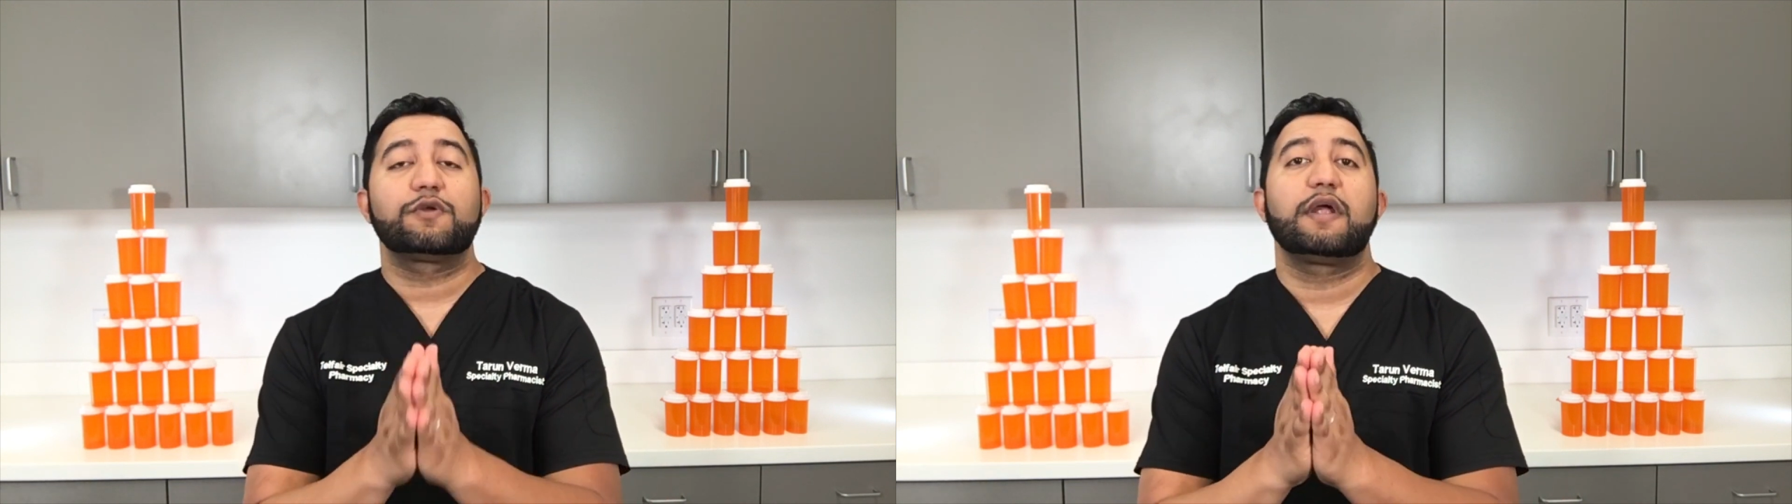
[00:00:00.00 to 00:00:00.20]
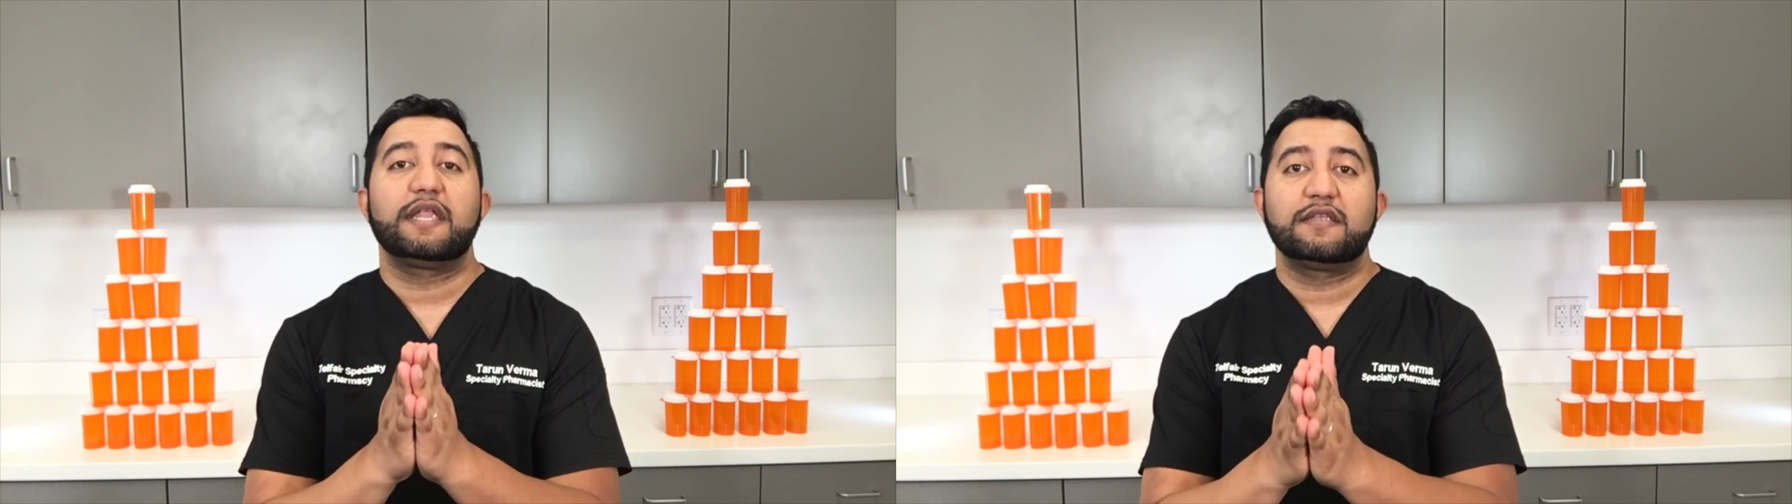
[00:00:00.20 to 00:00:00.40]

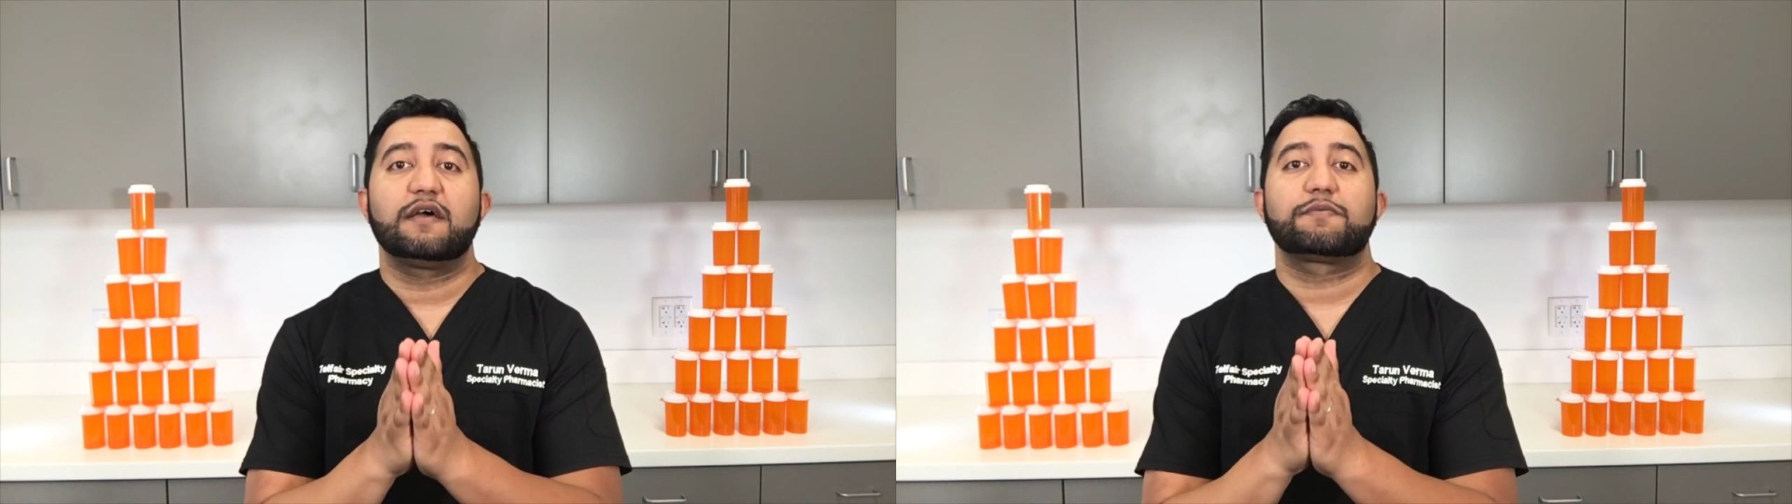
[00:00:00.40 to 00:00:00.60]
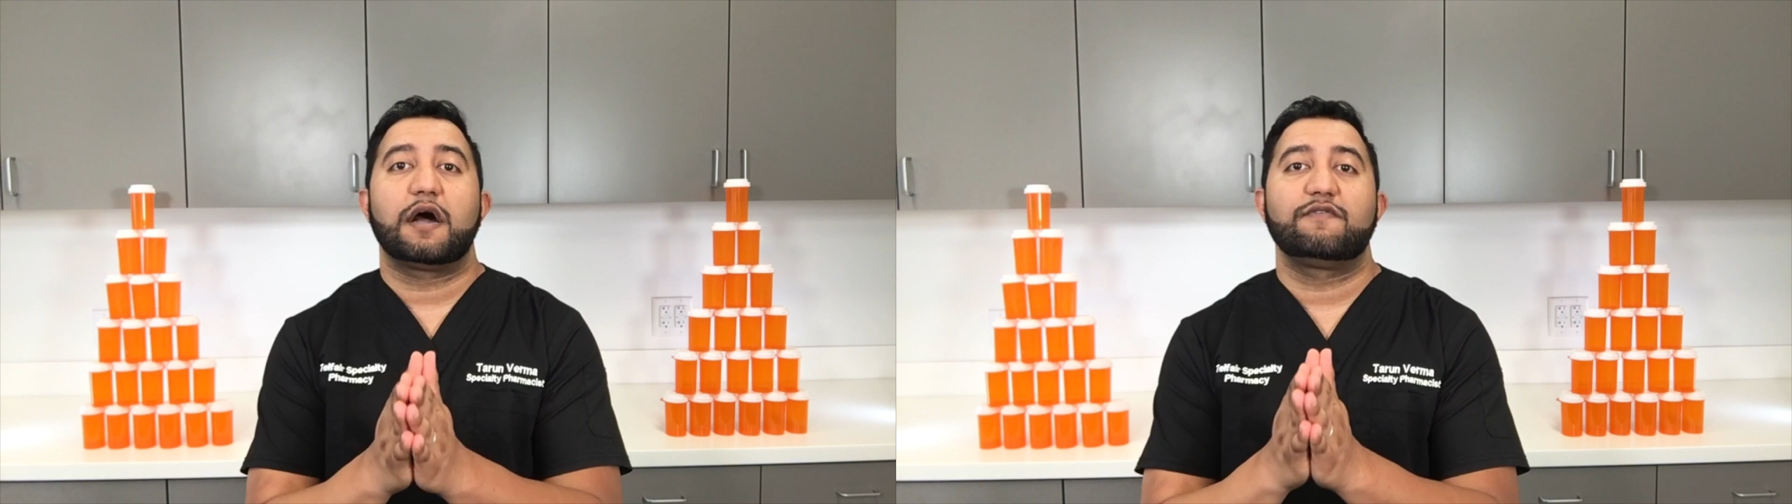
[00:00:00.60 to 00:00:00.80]
great
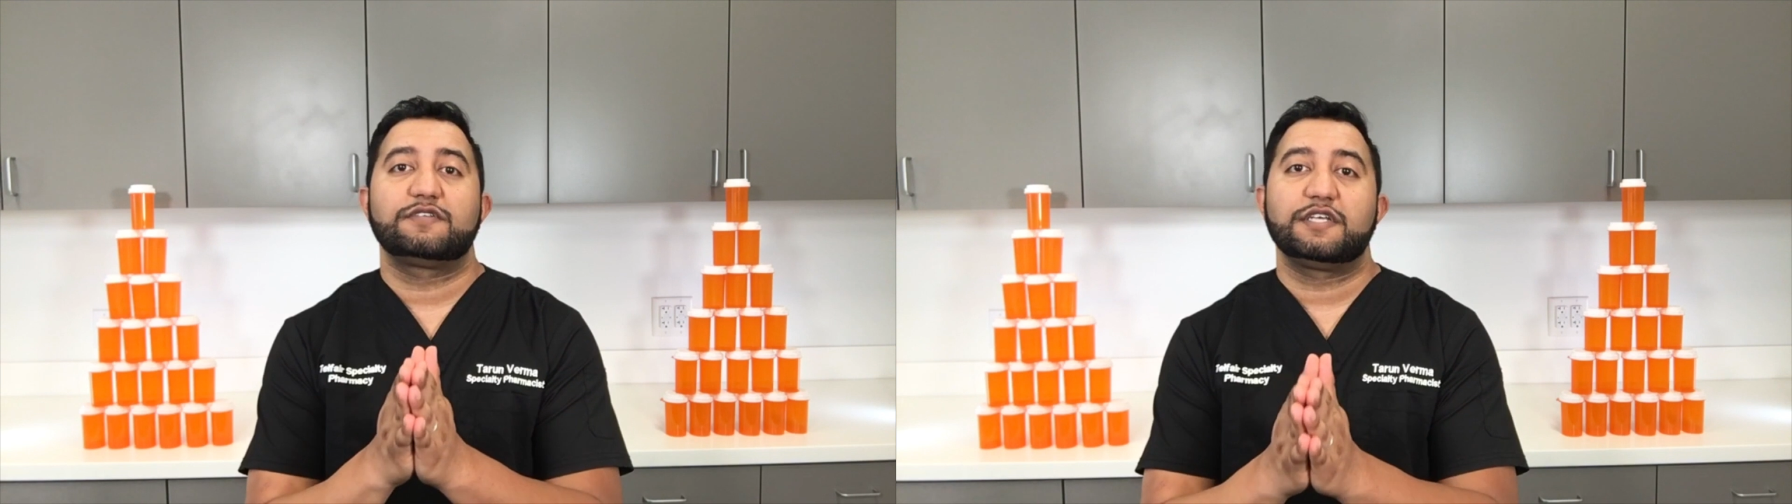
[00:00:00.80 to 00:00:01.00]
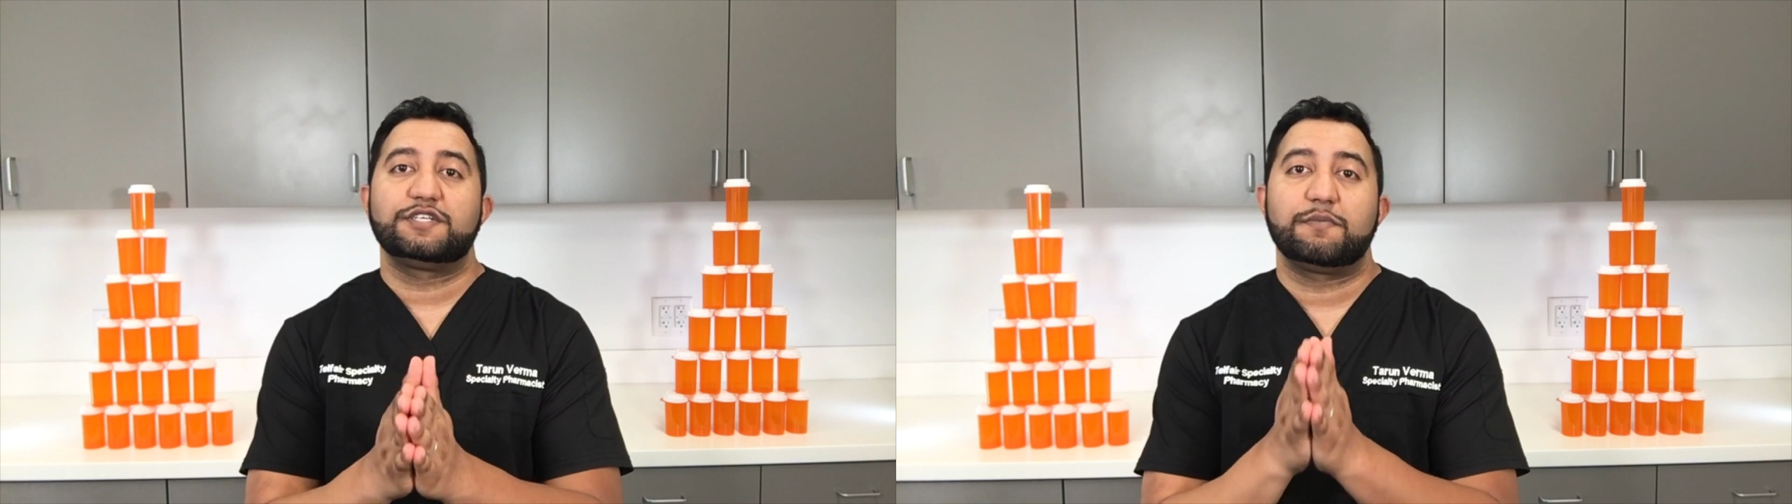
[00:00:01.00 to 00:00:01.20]
in-depth
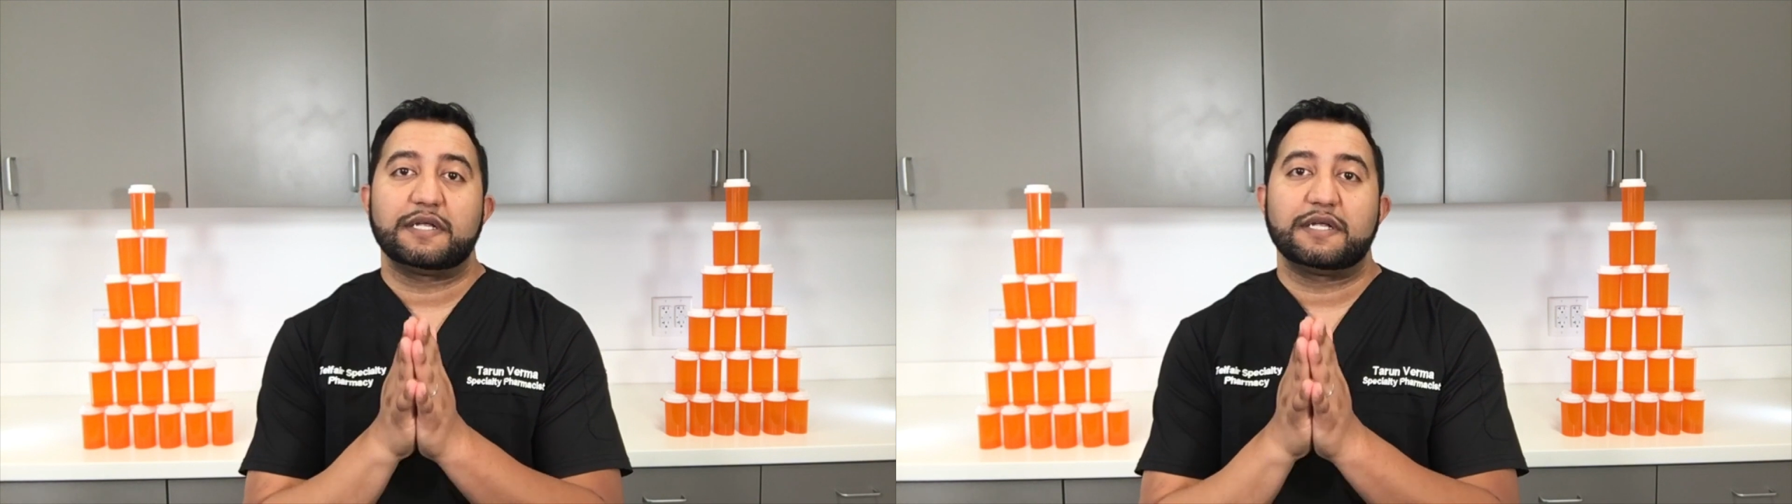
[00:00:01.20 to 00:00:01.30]
conversation